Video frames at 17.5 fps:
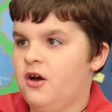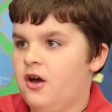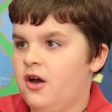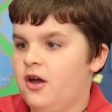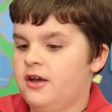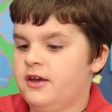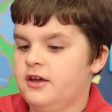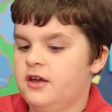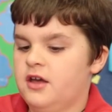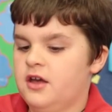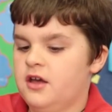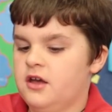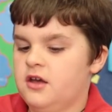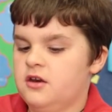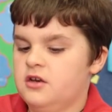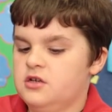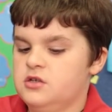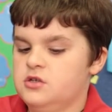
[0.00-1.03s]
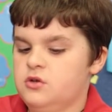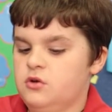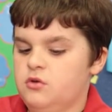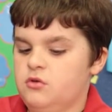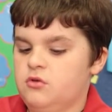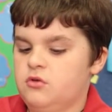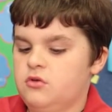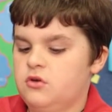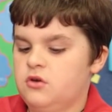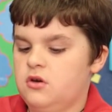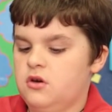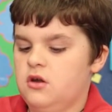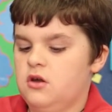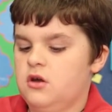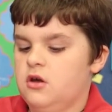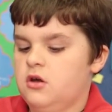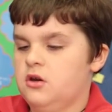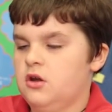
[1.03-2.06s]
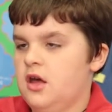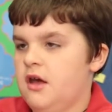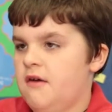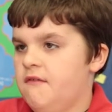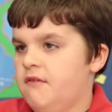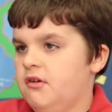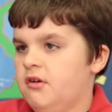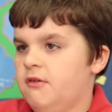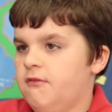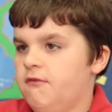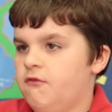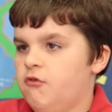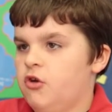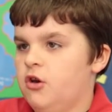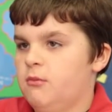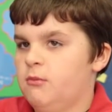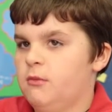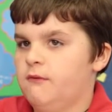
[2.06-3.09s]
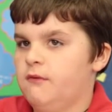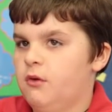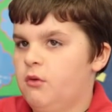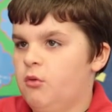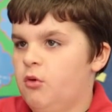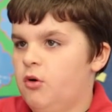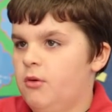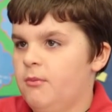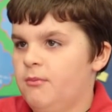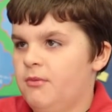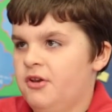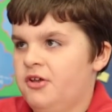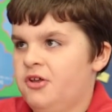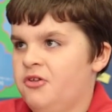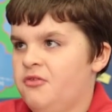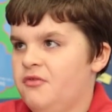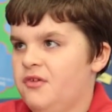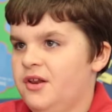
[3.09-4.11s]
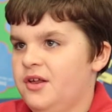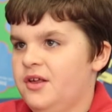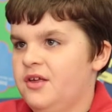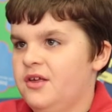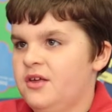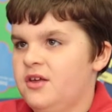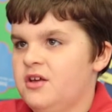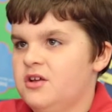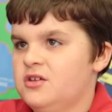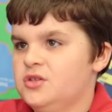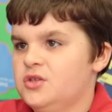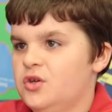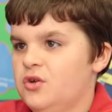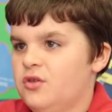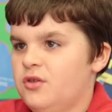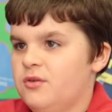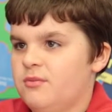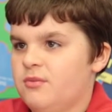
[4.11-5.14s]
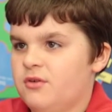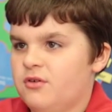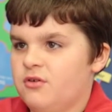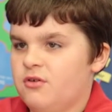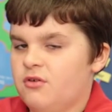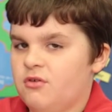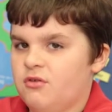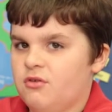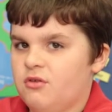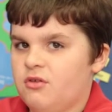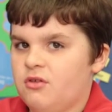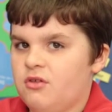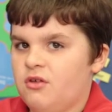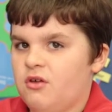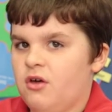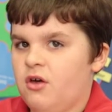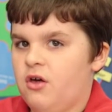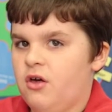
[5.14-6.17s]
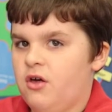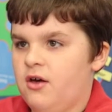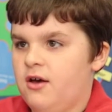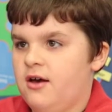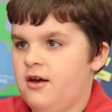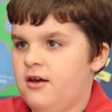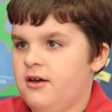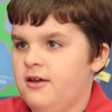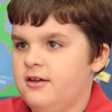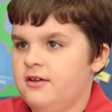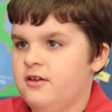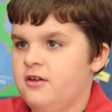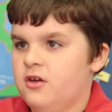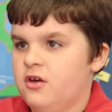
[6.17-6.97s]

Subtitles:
I can choose having the freedom if I want, but I don't really choose it because I